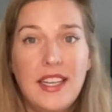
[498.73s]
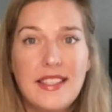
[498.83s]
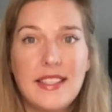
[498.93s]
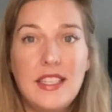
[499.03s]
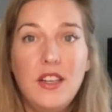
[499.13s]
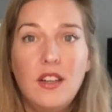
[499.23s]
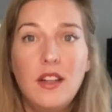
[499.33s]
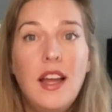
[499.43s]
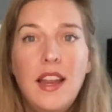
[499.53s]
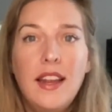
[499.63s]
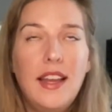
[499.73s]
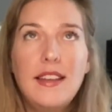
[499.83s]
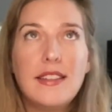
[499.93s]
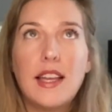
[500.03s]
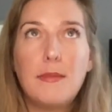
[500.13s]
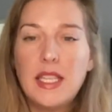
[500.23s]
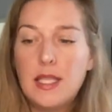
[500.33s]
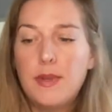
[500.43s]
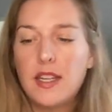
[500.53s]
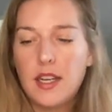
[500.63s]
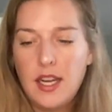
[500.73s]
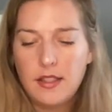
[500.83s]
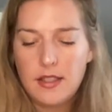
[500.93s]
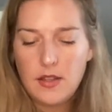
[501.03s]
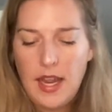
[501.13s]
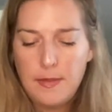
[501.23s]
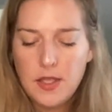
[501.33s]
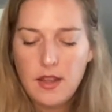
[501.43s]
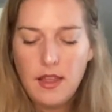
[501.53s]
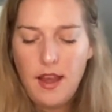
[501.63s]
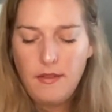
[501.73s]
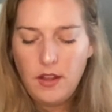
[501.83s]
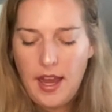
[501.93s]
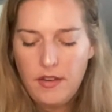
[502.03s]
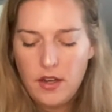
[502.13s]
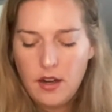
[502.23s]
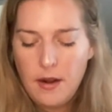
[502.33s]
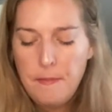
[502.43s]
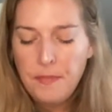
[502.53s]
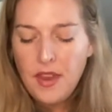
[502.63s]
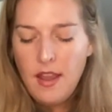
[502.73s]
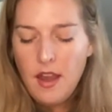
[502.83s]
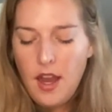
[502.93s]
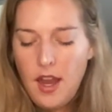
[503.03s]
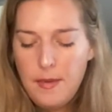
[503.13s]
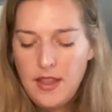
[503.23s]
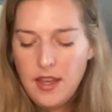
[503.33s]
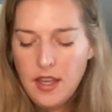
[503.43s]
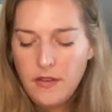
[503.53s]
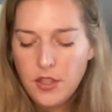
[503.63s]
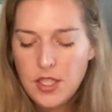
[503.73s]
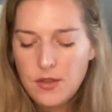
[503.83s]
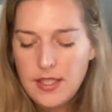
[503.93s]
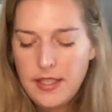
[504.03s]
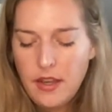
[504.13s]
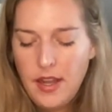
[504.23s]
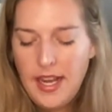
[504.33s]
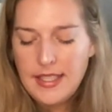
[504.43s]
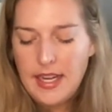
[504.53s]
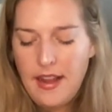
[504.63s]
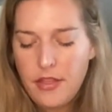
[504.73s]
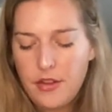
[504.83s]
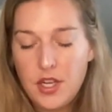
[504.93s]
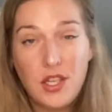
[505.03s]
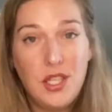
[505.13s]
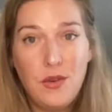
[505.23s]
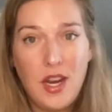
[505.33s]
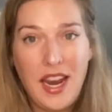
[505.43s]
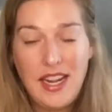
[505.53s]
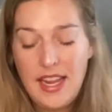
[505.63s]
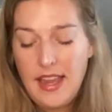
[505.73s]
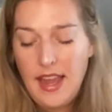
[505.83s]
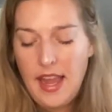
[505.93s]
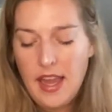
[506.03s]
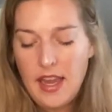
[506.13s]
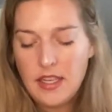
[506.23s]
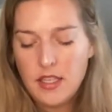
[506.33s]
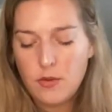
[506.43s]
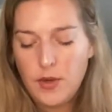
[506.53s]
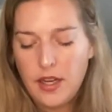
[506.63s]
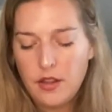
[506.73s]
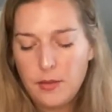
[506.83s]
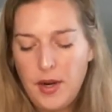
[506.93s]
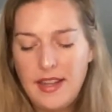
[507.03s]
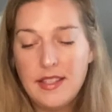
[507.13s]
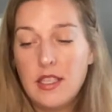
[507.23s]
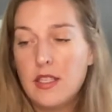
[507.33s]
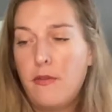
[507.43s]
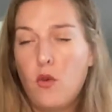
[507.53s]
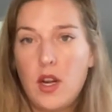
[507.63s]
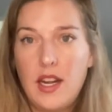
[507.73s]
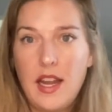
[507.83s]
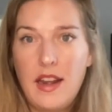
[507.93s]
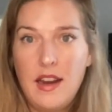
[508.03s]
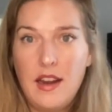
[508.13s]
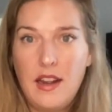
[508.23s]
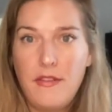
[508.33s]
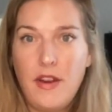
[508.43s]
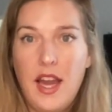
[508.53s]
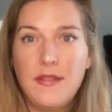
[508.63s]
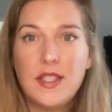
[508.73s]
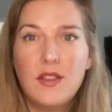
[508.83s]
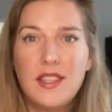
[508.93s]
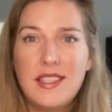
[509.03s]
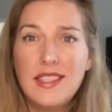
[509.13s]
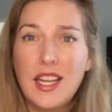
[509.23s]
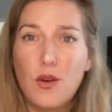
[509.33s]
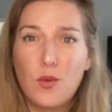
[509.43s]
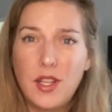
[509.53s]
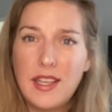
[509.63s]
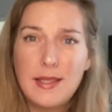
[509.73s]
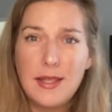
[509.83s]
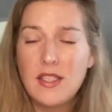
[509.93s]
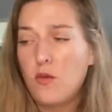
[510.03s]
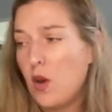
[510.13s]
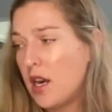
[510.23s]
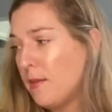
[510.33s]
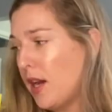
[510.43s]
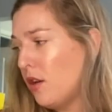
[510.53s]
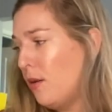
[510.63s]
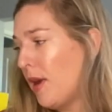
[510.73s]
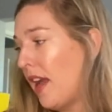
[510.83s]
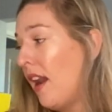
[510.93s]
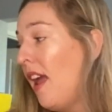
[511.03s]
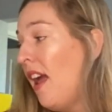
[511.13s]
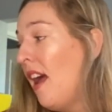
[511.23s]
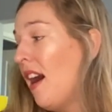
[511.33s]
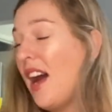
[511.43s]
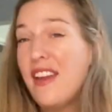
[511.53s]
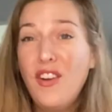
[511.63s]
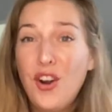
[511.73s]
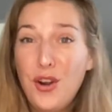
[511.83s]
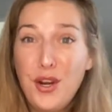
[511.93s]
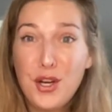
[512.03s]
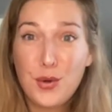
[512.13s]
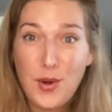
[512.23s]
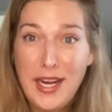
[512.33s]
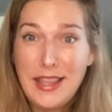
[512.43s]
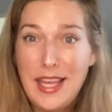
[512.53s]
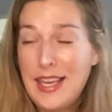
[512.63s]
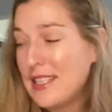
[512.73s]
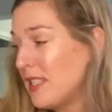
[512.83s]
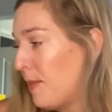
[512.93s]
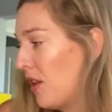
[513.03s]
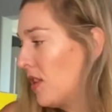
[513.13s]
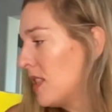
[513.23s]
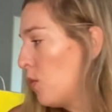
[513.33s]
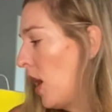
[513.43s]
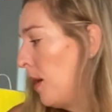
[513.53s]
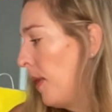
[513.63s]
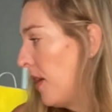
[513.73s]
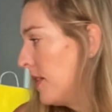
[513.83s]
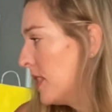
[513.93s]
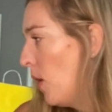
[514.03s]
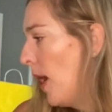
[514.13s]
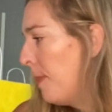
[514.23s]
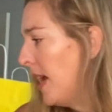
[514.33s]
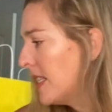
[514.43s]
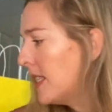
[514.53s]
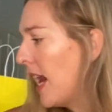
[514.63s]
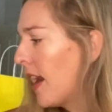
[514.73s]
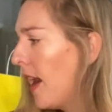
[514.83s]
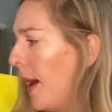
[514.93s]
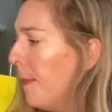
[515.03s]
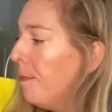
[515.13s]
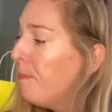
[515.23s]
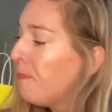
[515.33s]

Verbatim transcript: It still is like my spirit color. So I absolutely love lavender. Um, and the anniversary sale has it at $32.90 and the regular price is $49.95. So this is like a really expensive water bottle, but I've heard great things about this water bottle. So I picked that up.